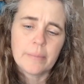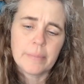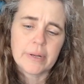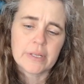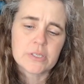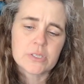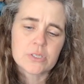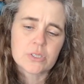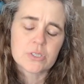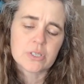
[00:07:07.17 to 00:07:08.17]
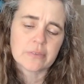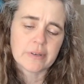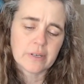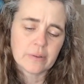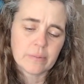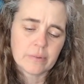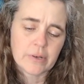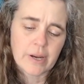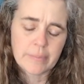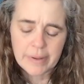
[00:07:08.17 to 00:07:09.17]
but it's silver
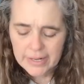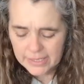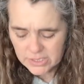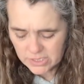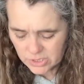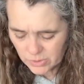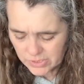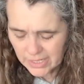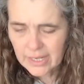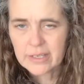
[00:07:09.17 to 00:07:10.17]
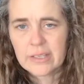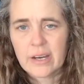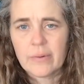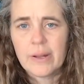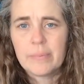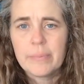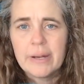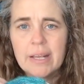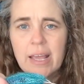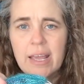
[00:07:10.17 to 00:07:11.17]
gray, but it's like a clear one,
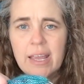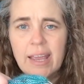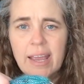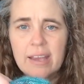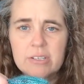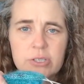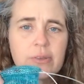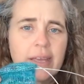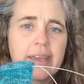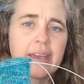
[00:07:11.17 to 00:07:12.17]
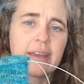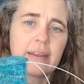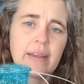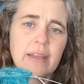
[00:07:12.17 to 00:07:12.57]
but I do like it.